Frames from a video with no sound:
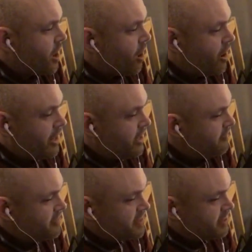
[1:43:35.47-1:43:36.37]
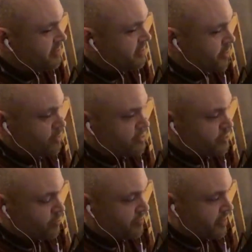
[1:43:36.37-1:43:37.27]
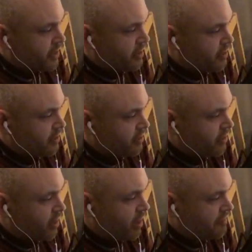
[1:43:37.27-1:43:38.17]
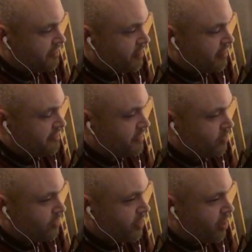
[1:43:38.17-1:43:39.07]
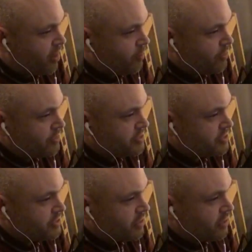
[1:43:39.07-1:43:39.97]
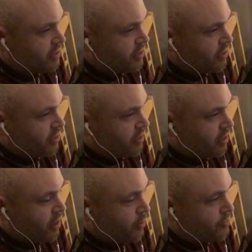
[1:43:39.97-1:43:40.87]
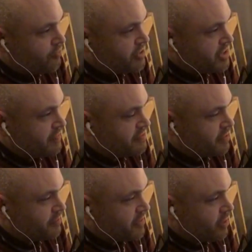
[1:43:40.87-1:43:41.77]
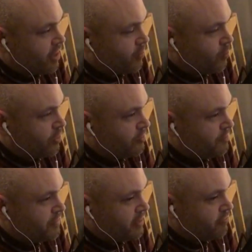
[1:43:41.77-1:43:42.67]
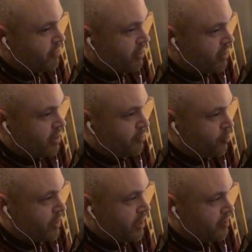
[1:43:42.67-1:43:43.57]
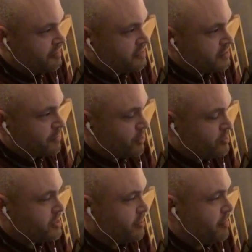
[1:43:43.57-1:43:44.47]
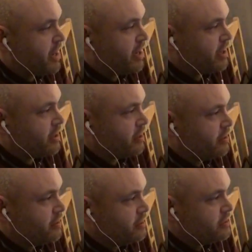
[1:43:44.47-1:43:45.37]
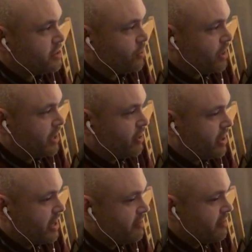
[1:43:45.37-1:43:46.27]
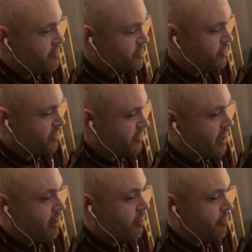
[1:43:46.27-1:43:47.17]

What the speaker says: I never did the postal thing. I feel that I would receive something, I wouldn't be reliable enough to post it back. So I never took that up.